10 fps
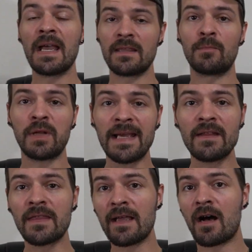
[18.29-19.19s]
and the plan
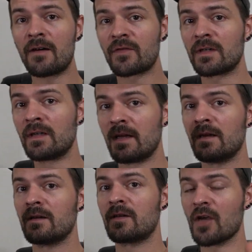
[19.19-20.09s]
that they offer
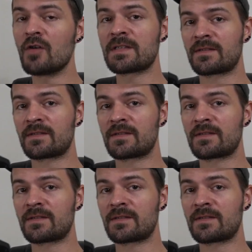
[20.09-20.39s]
goes